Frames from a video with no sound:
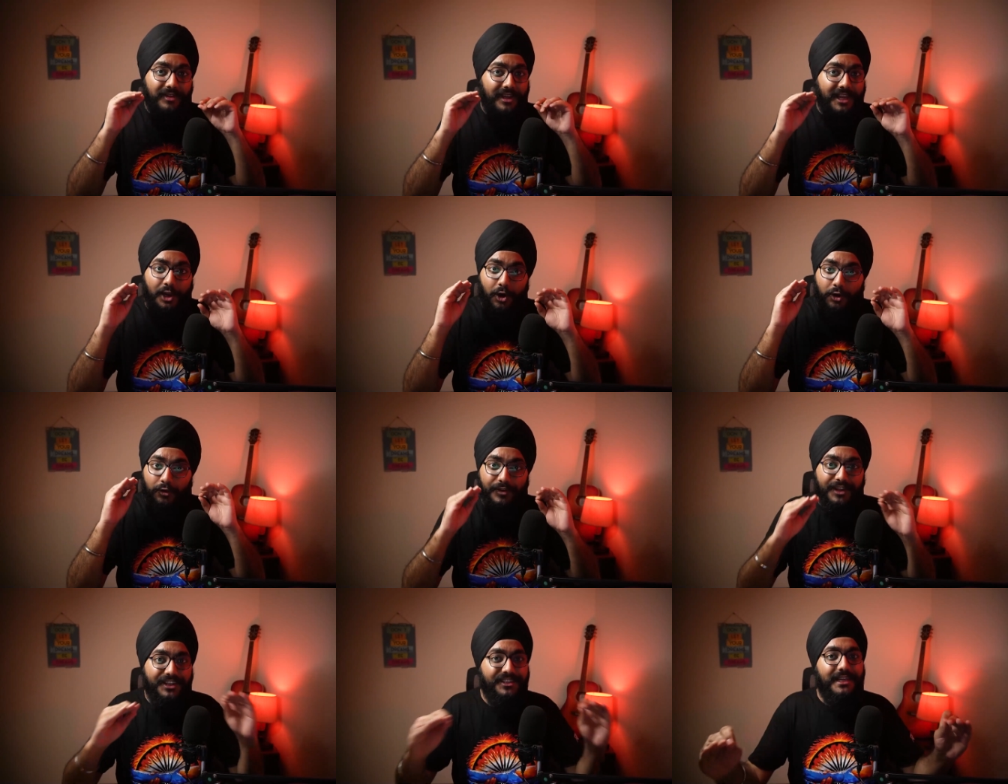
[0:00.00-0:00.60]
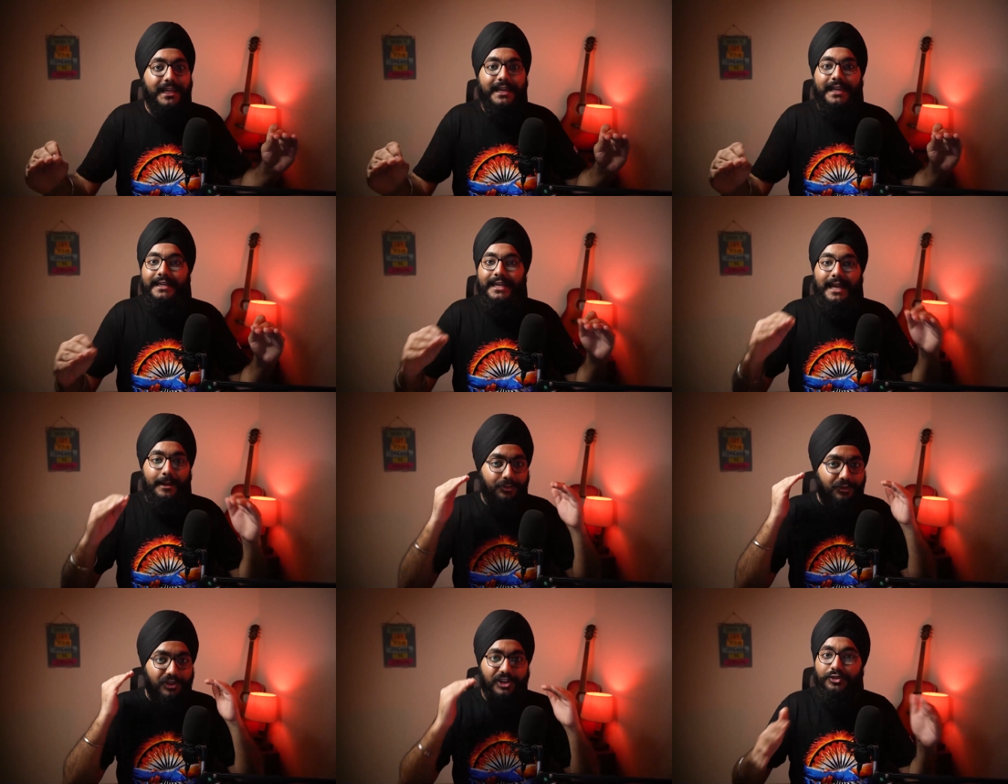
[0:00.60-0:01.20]
we cannot waste any
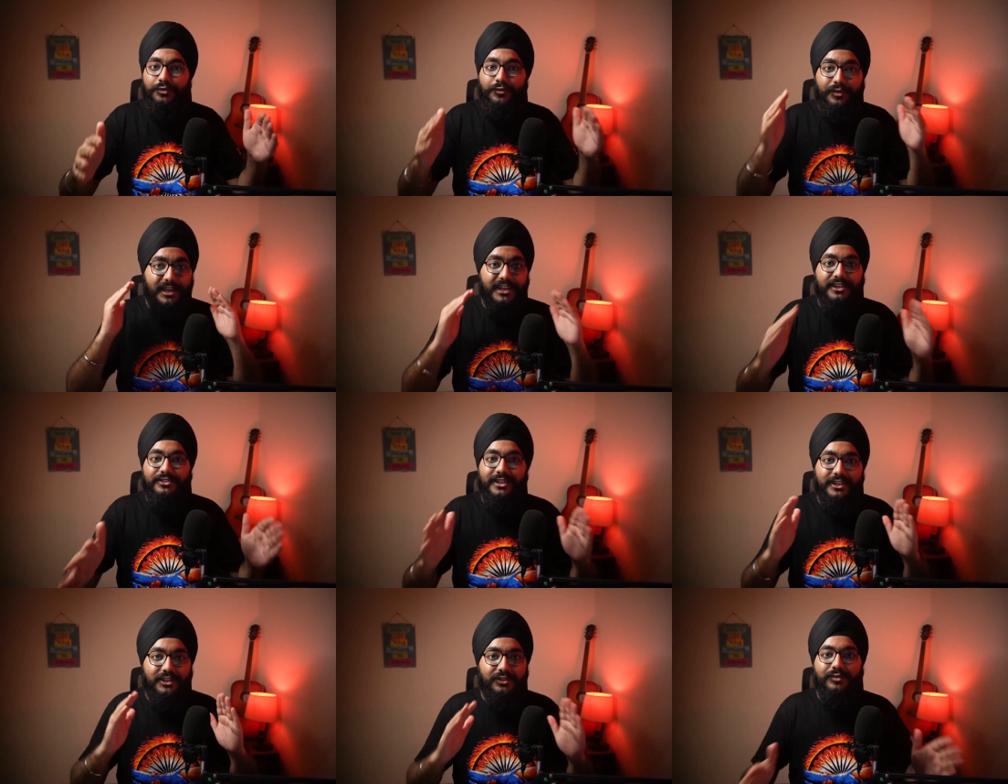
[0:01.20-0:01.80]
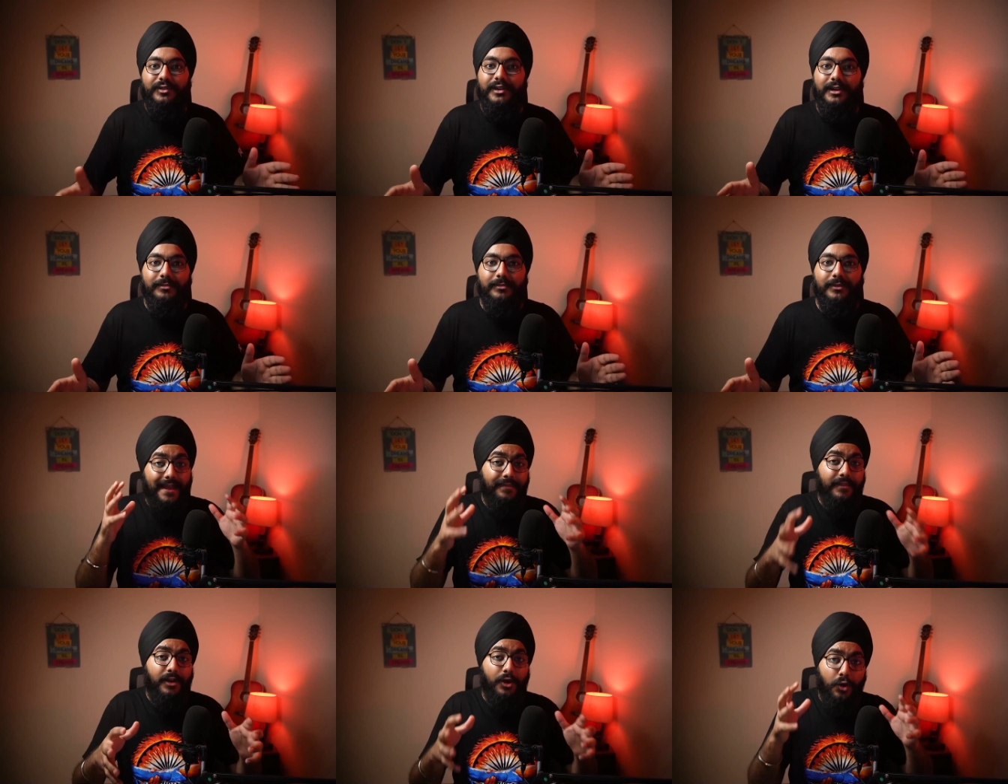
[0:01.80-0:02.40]
time. Just finish this film.
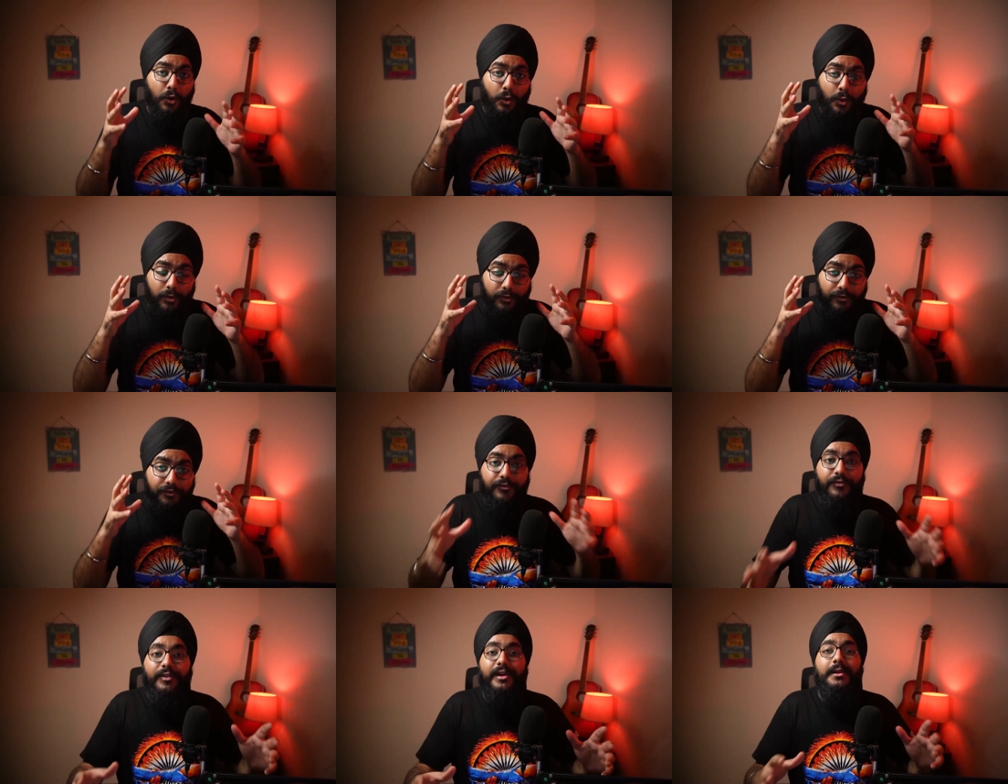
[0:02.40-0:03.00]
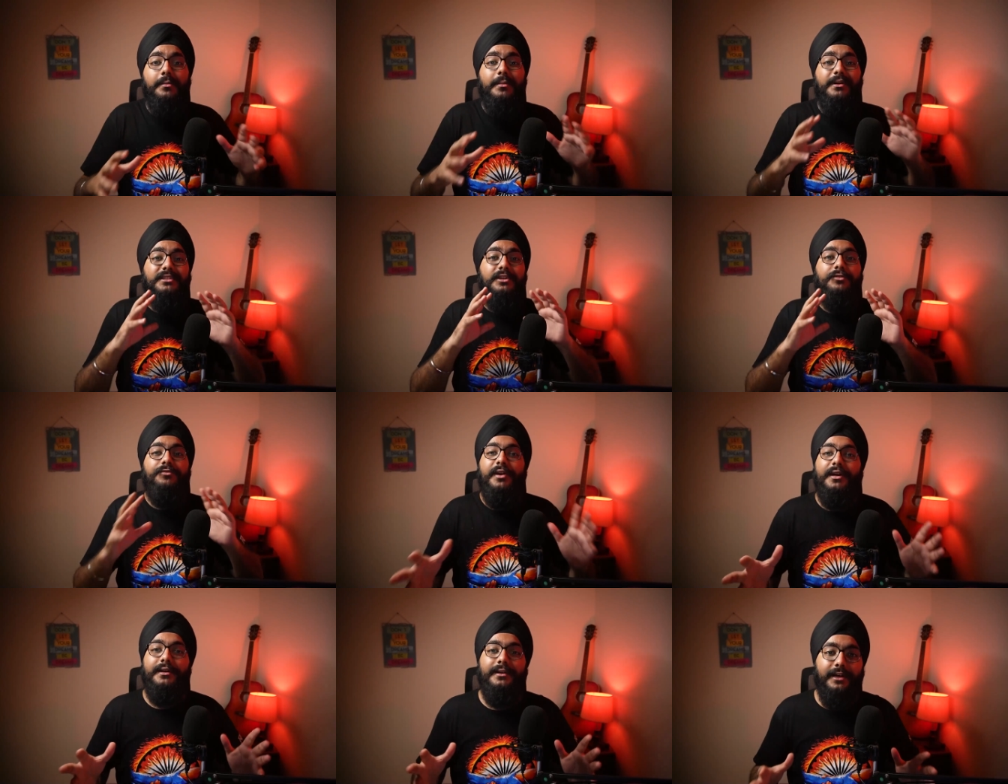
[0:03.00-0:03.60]
And the whole film is
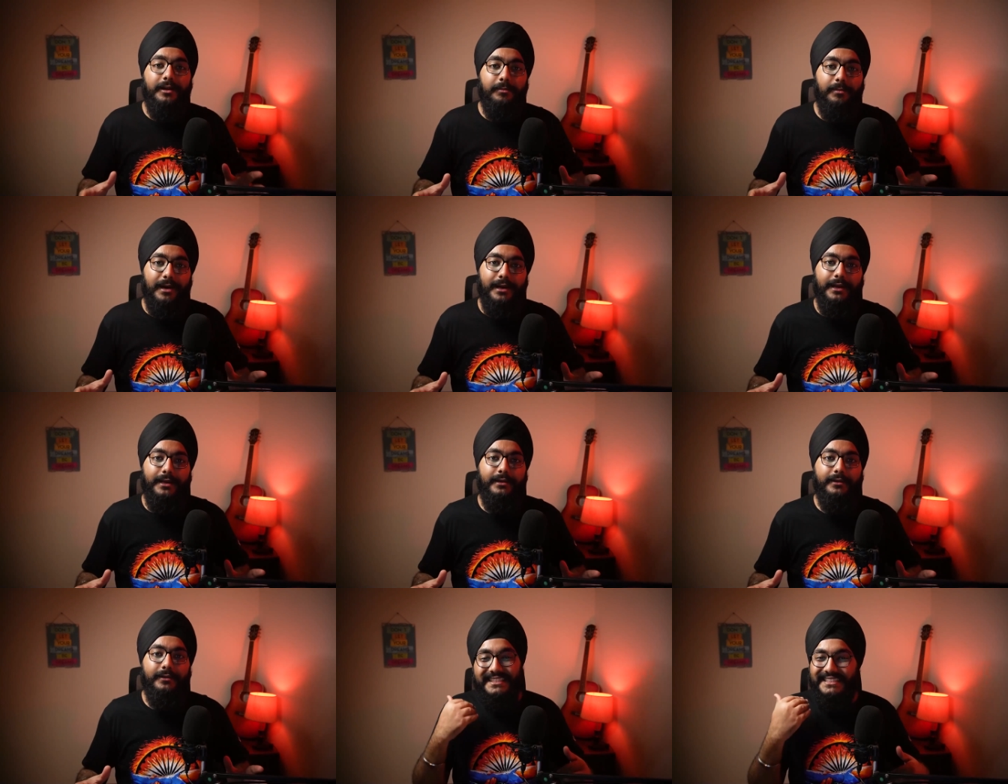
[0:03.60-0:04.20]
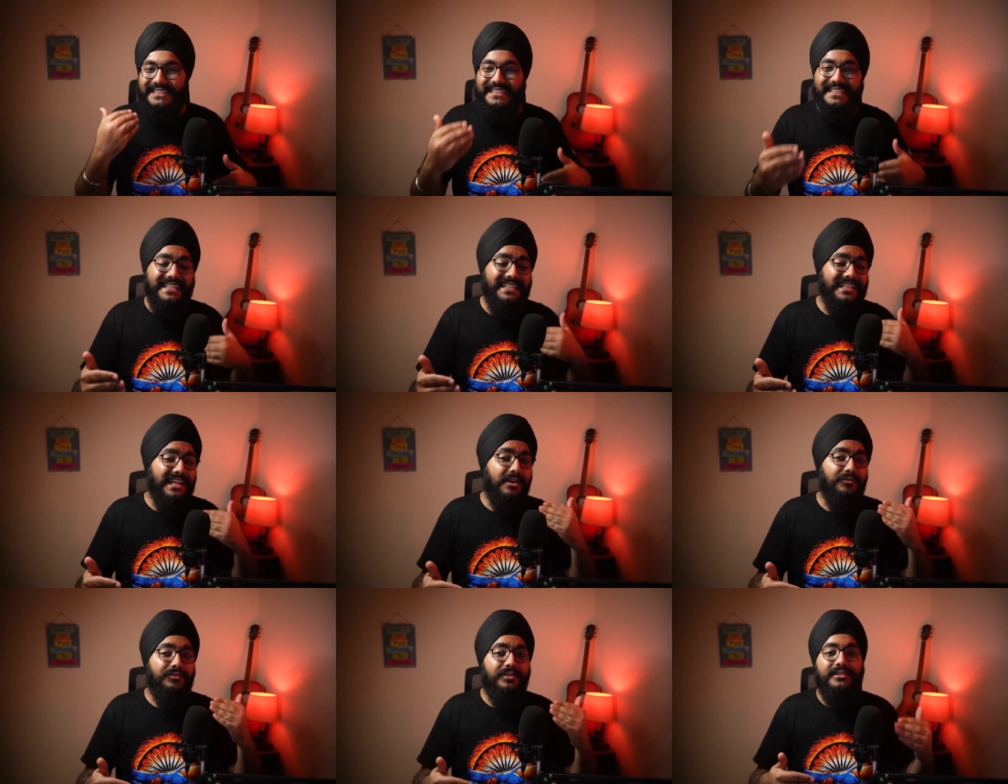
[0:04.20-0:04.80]
affected by it. Scene
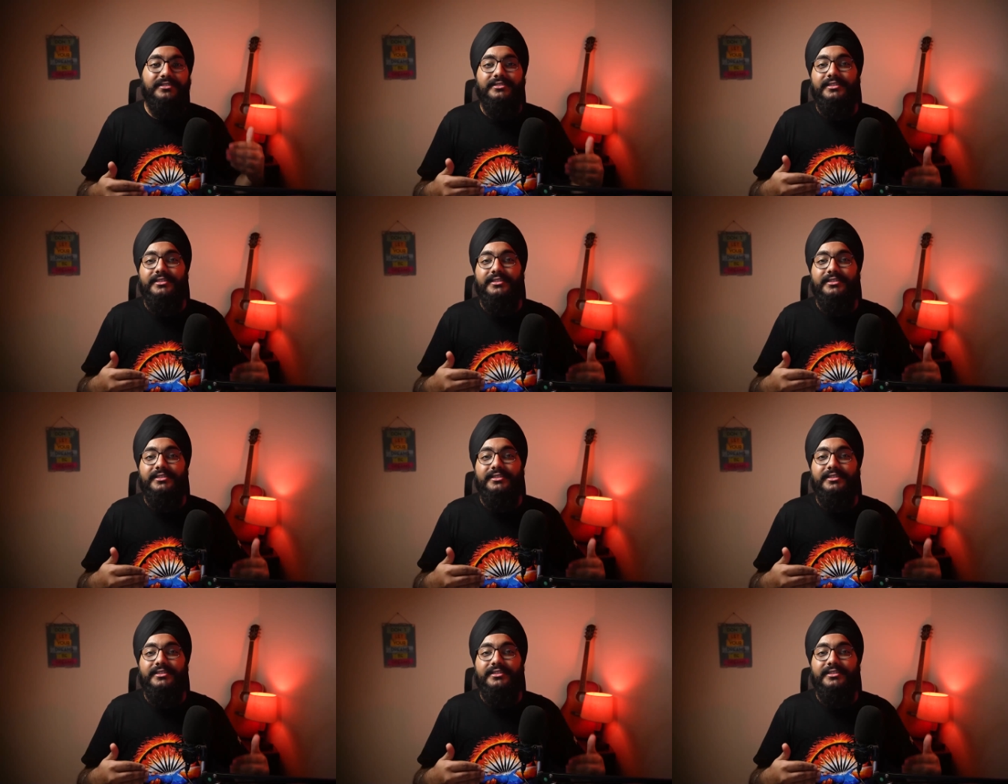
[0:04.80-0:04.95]
after